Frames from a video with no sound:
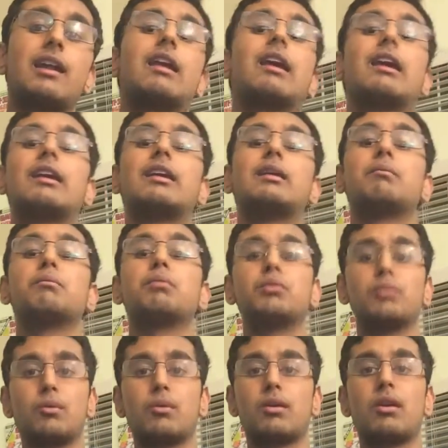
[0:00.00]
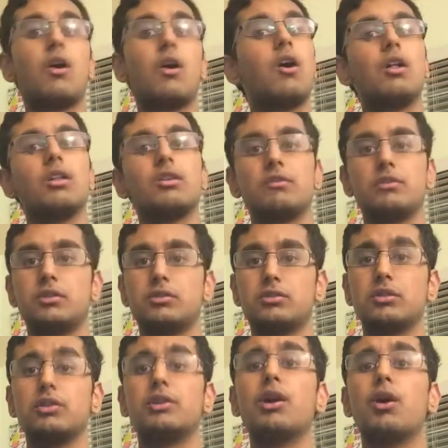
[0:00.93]
and I implore all of you
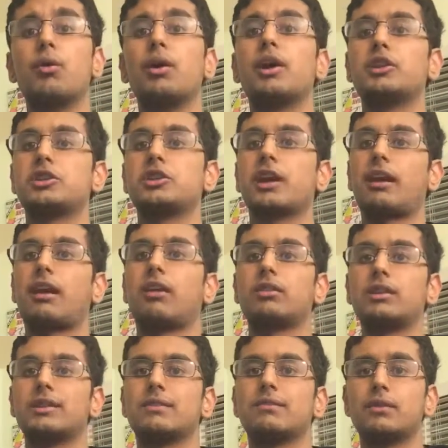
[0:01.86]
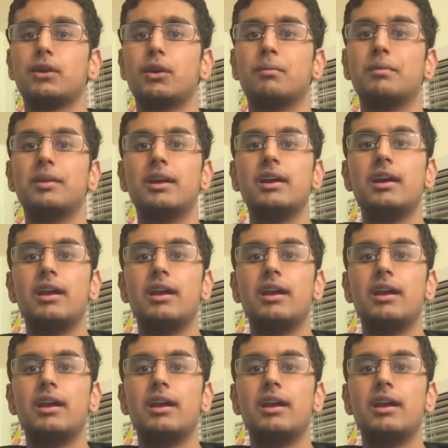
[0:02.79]
to go and check out this film